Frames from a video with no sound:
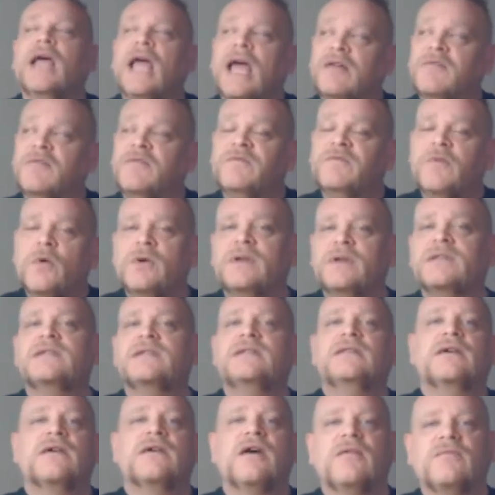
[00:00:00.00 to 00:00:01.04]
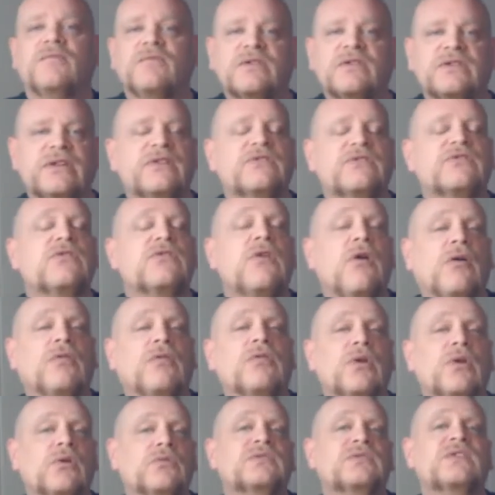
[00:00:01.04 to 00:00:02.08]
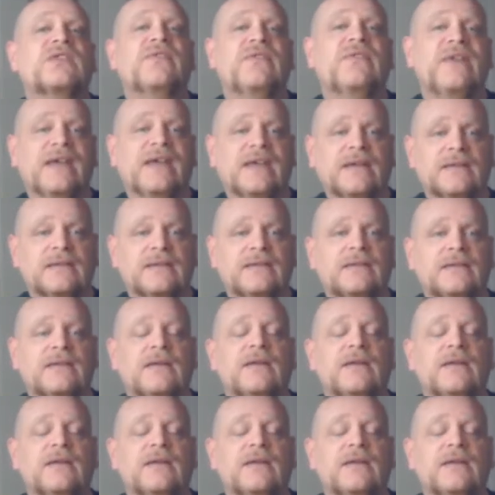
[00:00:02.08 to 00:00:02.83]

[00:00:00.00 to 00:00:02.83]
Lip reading: and focusing the conversation on those things.